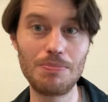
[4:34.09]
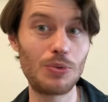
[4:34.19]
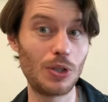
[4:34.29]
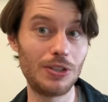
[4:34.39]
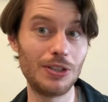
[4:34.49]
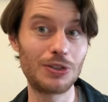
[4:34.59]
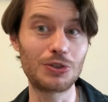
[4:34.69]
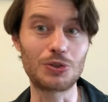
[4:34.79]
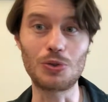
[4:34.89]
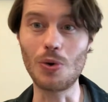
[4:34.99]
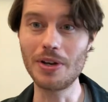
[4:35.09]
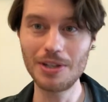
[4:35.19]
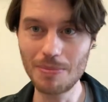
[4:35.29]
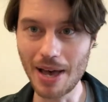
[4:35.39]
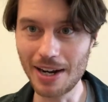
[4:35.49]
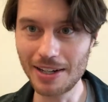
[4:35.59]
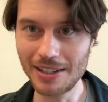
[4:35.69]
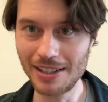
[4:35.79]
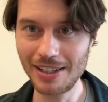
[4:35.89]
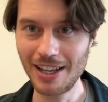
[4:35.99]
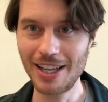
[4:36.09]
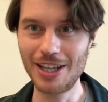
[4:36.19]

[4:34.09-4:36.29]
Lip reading: could destroy humanity.